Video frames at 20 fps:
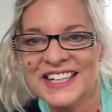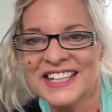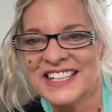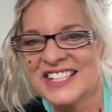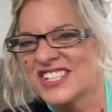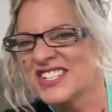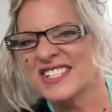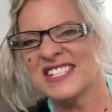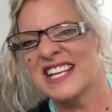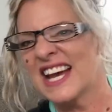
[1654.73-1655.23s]

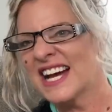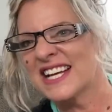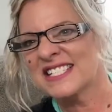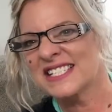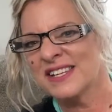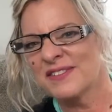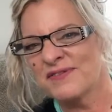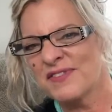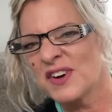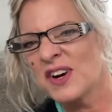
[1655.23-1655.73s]
Just
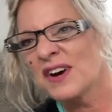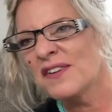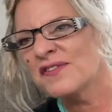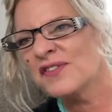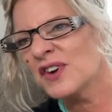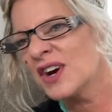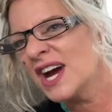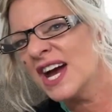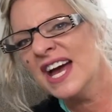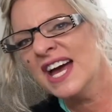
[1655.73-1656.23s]
asking for a
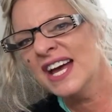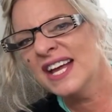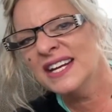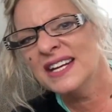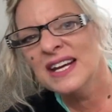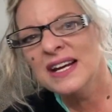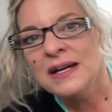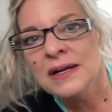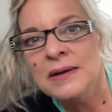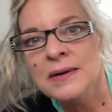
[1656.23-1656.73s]
friend.
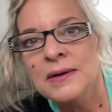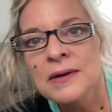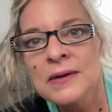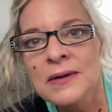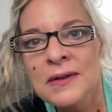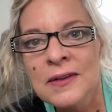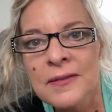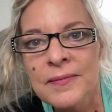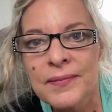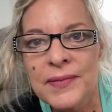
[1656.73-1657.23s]

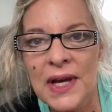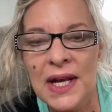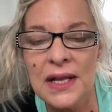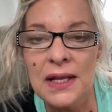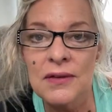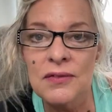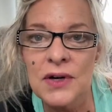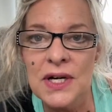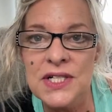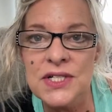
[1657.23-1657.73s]
I
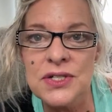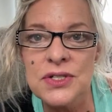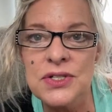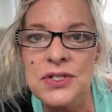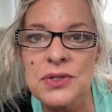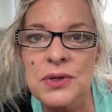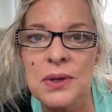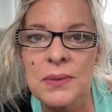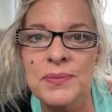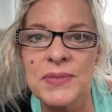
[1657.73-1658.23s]
love watching
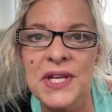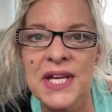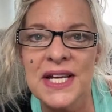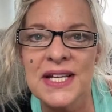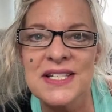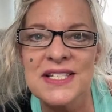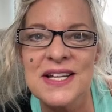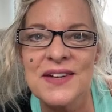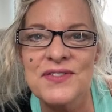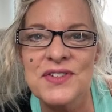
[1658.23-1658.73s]
Trump
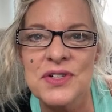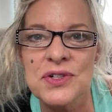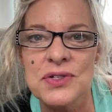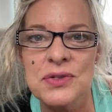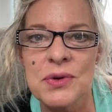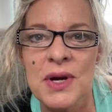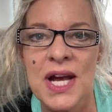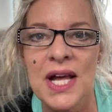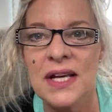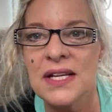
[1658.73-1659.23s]
dance after his
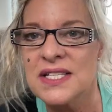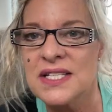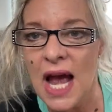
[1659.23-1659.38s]
rallies.